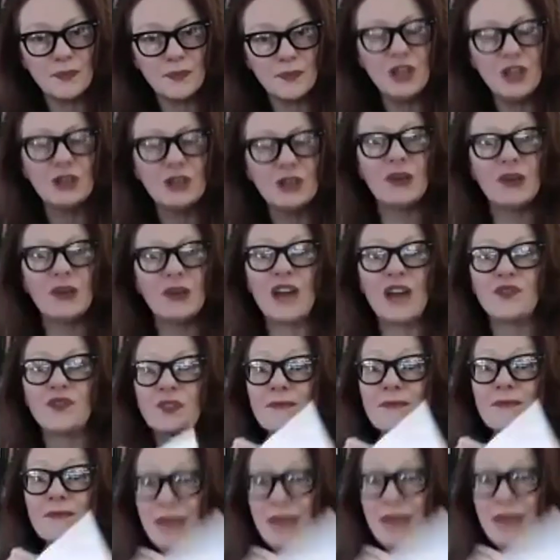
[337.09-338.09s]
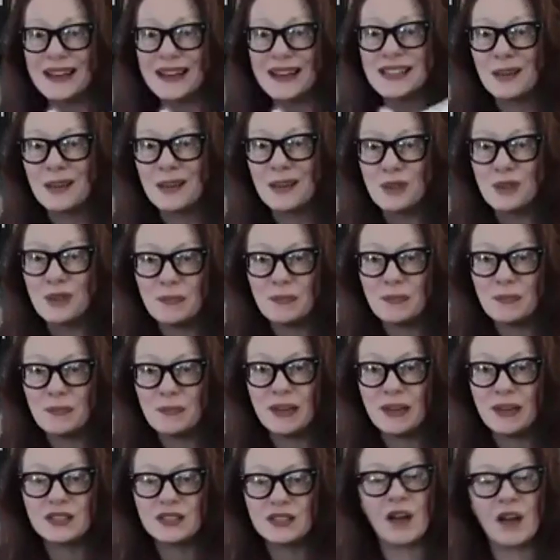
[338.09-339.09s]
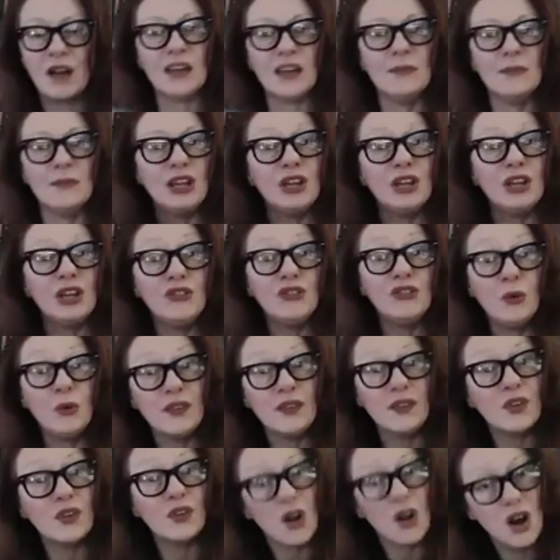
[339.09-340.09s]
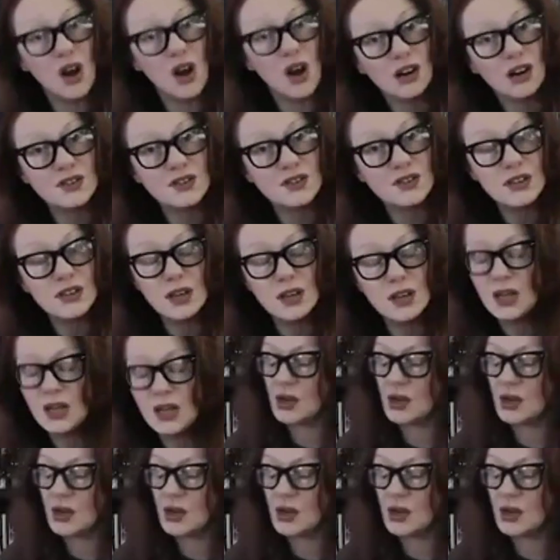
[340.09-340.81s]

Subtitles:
You don't have to mess up your big document. You do it in the cards.